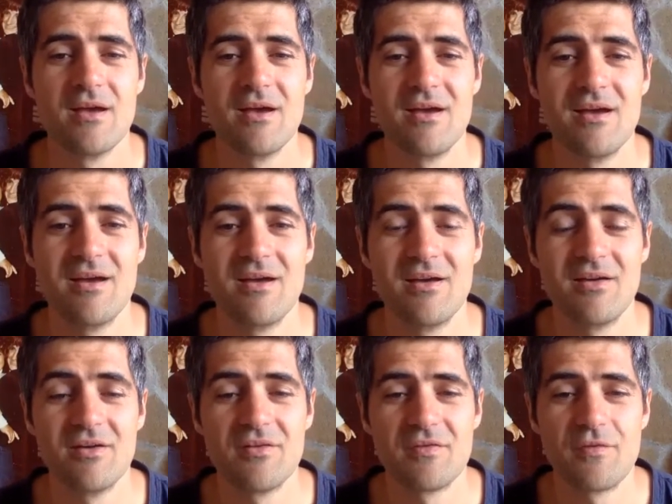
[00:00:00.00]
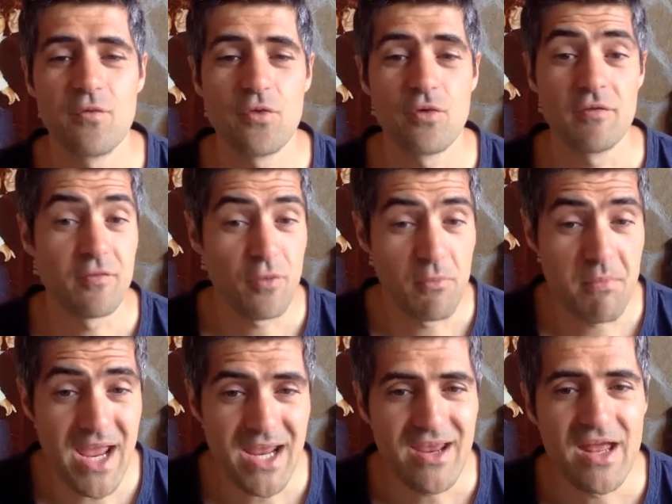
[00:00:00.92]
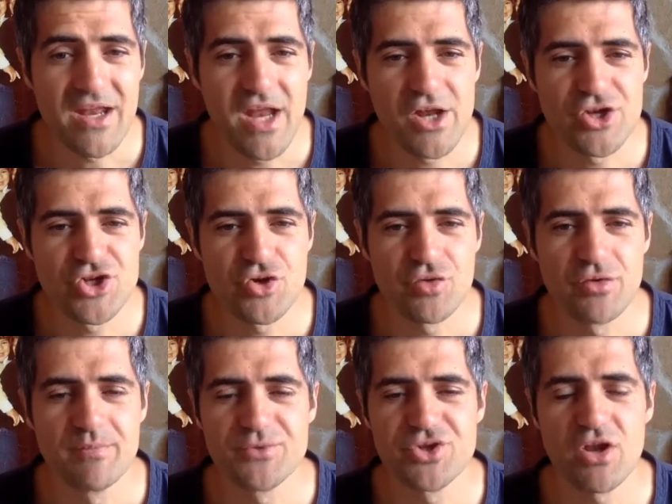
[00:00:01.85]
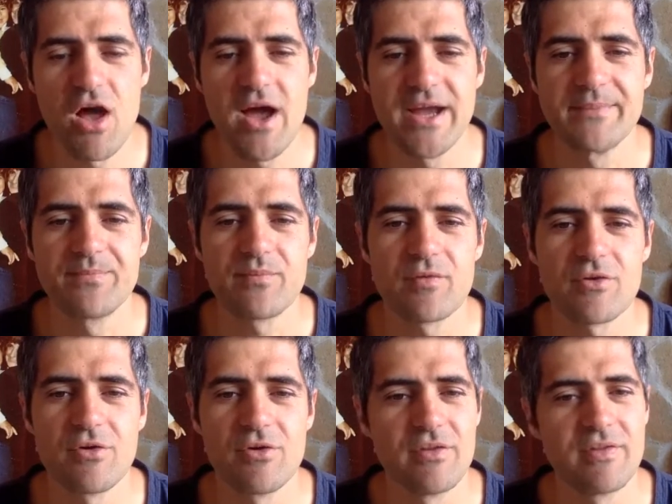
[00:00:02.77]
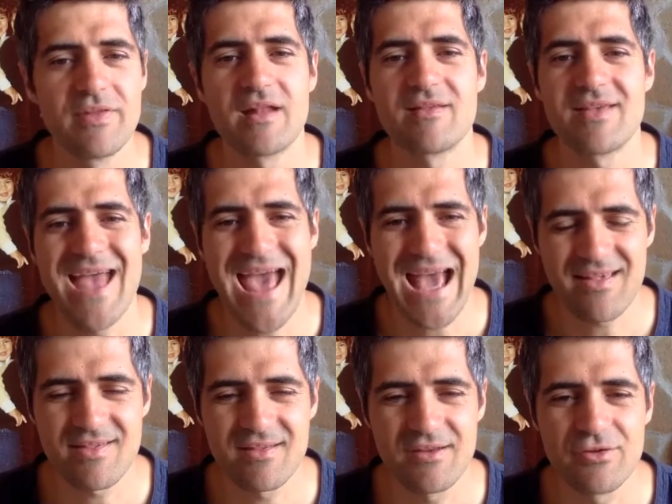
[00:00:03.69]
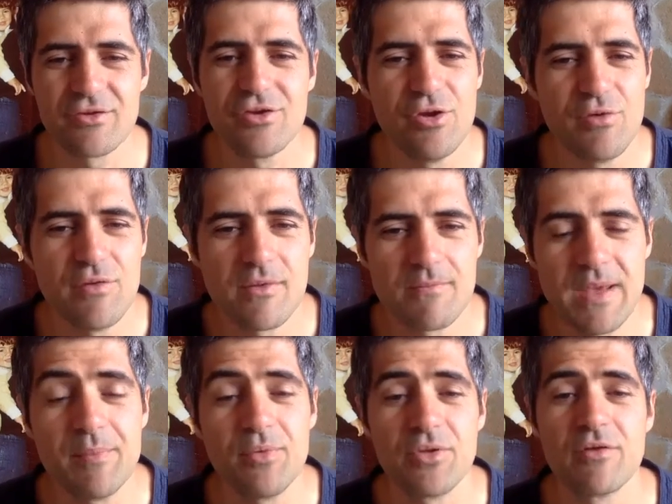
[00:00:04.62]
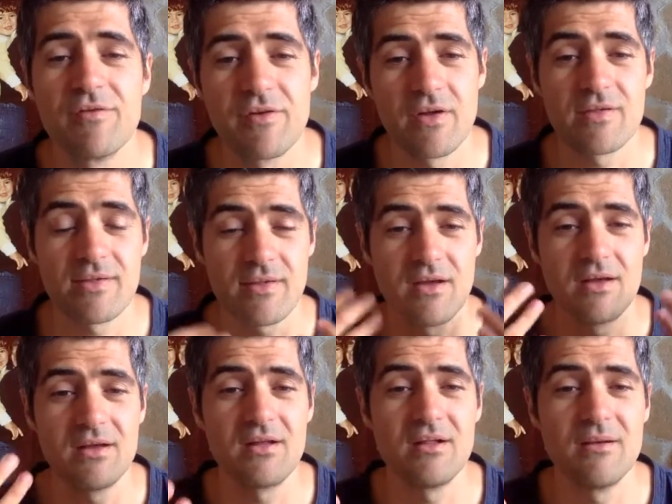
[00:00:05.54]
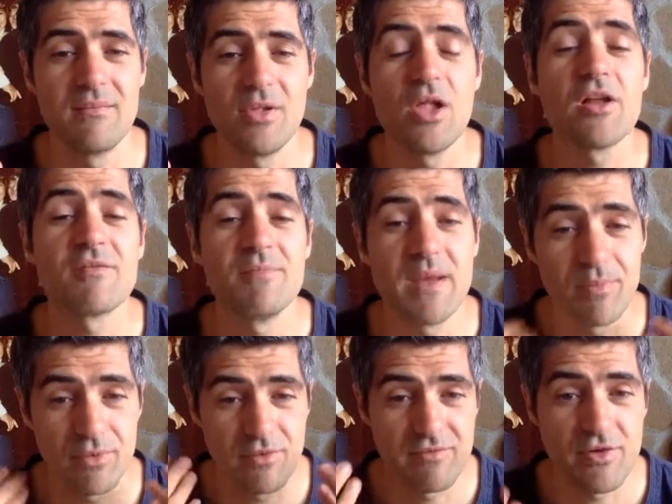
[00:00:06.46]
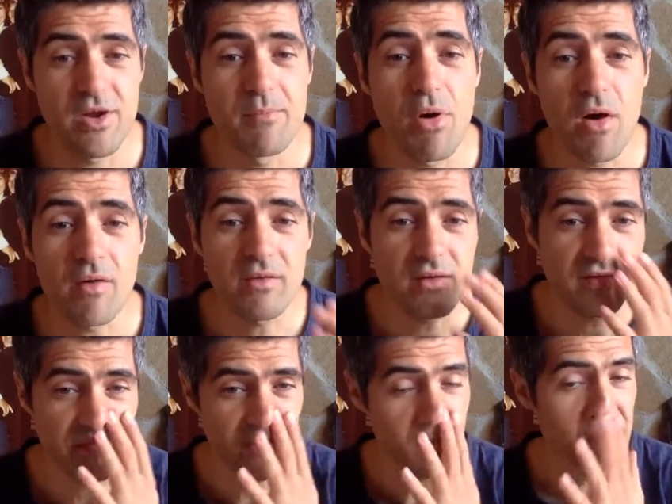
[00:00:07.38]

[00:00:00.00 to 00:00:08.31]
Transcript: uh, for for May and, and June, July. So that's excellent news. People are um, a lot of people are very positive,